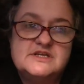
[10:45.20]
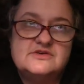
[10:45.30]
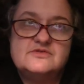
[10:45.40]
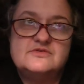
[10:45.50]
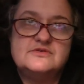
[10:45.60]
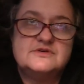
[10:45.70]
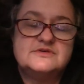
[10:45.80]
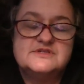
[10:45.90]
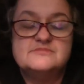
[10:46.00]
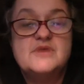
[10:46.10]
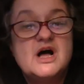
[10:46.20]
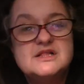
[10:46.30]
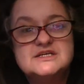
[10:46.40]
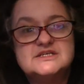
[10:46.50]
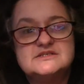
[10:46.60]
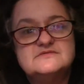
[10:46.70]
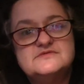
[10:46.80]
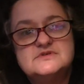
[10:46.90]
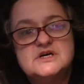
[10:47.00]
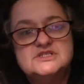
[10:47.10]
you know or symbolic
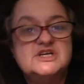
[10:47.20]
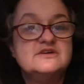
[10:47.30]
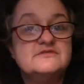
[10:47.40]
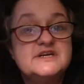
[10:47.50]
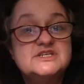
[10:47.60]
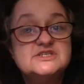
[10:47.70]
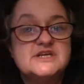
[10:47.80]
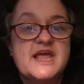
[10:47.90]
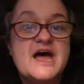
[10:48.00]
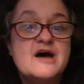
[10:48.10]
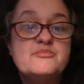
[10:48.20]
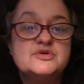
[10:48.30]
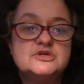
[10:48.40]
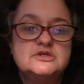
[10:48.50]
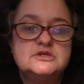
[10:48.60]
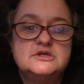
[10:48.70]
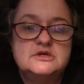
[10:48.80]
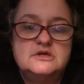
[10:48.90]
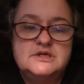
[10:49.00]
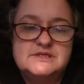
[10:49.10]
of a generation gap
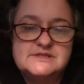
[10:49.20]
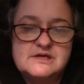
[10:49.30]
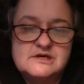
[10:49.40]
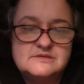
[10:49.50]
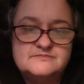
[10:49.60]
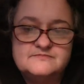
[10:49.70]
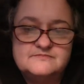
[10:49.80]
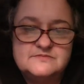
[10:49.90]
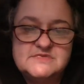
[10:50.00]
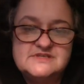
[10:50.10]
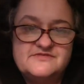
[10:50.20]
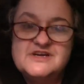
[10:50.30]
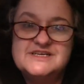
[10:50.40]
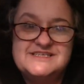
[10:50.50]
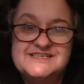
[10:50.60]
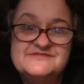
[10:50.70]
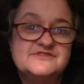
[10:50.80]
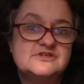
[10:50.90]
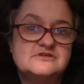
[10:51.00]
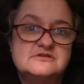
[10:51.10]
is um is a very
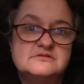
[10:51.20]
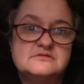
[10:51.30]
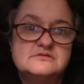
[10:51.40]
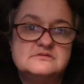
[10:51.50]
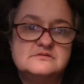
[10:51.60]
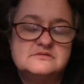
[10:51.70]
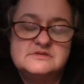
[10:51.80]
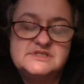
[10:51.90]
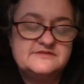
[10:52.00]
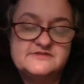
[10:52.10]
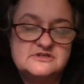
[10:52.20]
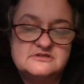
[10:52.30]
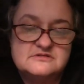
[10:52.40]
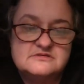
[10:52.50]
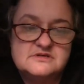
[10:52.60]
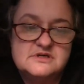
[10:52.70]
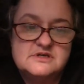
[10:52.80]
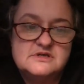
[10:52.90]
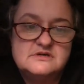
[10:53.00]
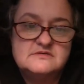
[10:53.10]
difficult difficult
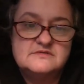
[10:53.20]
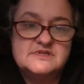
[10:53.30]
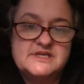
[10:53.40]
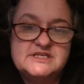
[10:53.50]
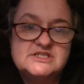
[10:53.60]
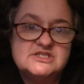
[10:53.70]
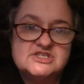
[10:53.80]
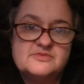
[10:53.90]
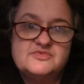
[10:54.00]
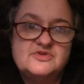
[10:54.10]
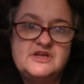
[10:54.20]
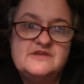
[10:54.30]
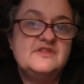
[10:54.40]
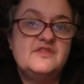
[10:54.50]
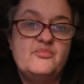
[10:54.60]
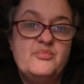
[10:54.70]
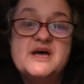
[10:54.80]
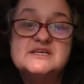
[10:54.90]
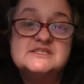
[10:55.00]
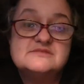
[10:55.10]
relationship even the
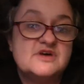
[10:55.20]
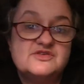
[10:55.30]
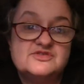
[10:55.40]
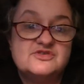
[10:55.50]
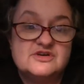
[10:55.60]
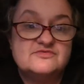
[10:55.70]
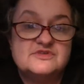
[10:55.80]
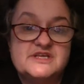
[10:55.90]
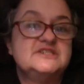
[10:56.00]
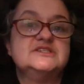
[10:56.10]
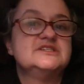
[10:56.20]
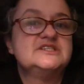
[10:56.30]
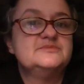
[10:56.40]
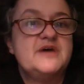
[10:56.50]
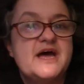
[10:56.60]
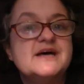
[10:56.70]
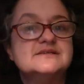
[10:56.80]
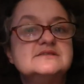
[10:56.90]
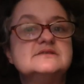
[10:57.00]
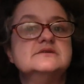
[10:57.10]
best mother daughter relationship
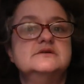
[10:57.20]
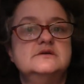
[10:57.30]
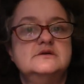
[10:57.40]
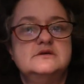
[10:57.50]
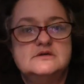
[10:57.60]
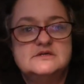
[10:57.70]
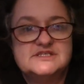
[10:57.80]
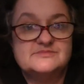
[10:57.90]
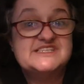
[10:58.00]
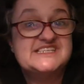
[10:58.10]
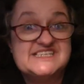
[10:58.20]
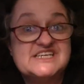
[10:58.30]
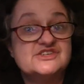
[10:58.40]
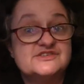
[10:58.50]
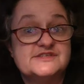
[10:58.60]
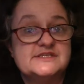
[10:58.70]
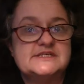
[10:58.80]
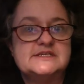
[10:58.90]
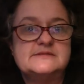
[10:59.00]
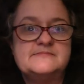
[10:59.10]
has some stingers in
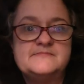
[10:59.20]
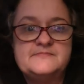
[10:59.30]
it